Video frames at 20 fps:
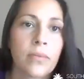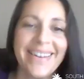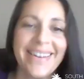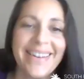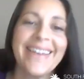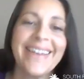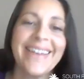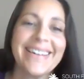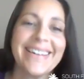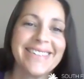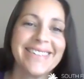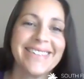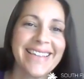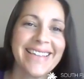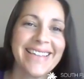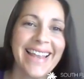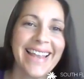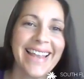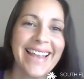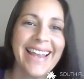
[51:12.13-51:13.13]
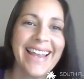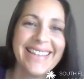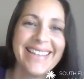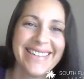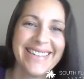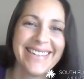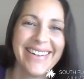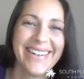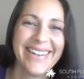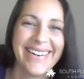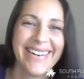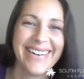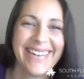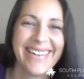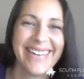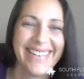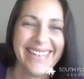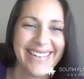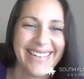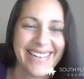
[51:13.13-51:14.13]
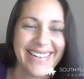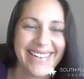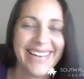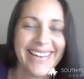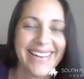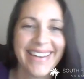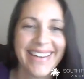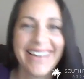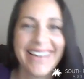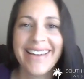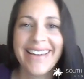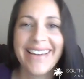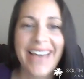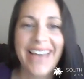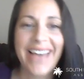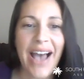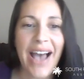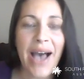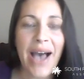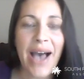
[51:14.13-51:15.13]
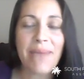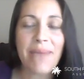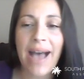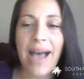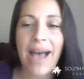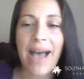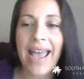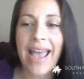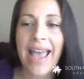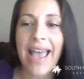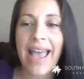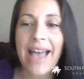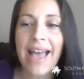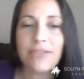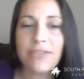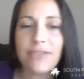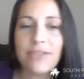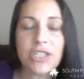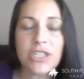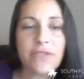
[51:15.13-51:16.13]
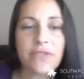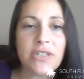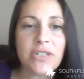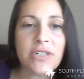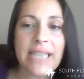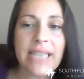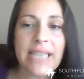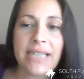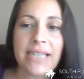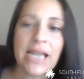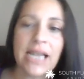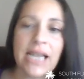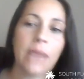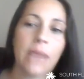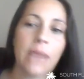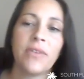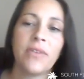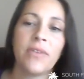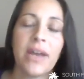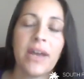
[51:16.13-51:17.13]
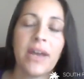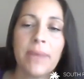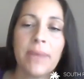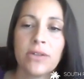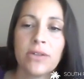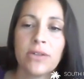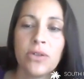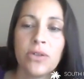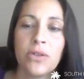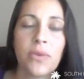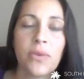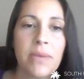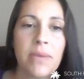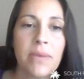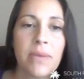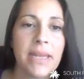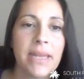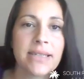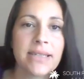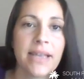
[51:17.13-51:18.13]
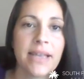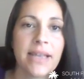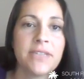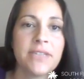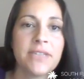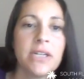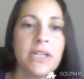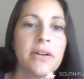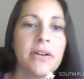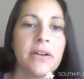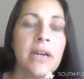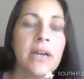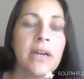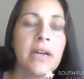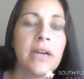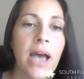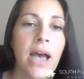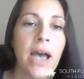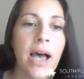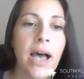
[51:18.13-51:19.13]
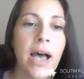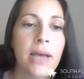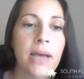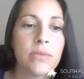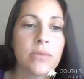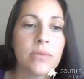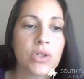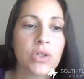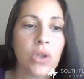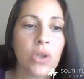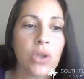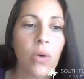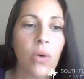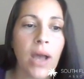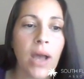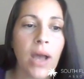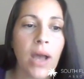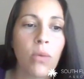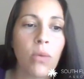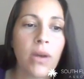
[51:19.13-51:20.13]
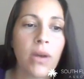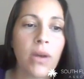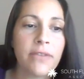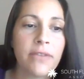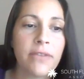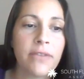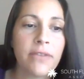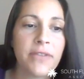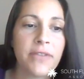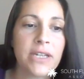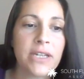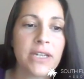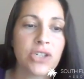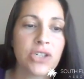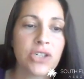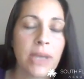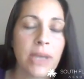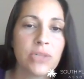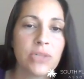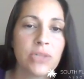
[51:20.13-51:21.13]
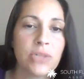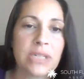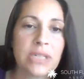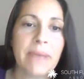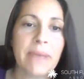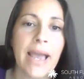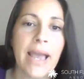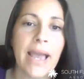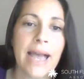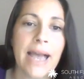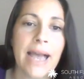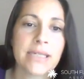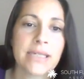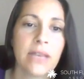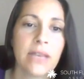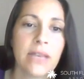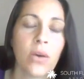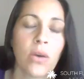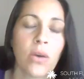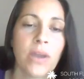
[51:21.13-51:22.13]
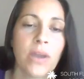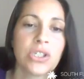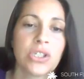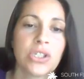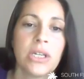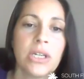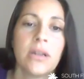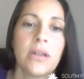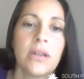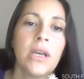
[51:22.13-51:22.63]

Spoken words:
huh, Anjali? That answer. I have, just for sake of time, we've got about 2-3 minutes left here. So I want to finish up just by asking the question,